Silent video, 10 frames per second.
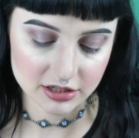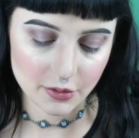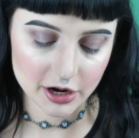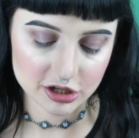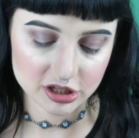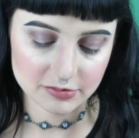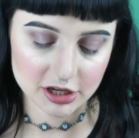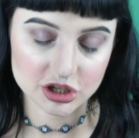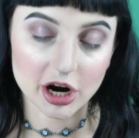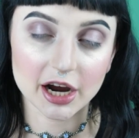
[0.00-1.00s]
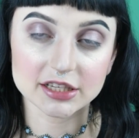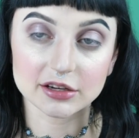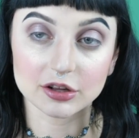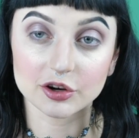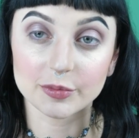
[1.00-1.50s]
That way it just makes your eyes
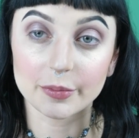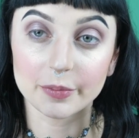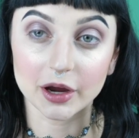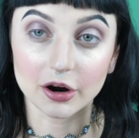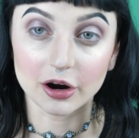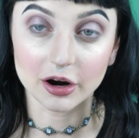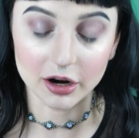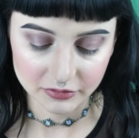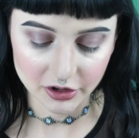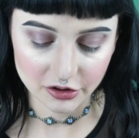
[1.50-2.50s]
look a little bit bigger,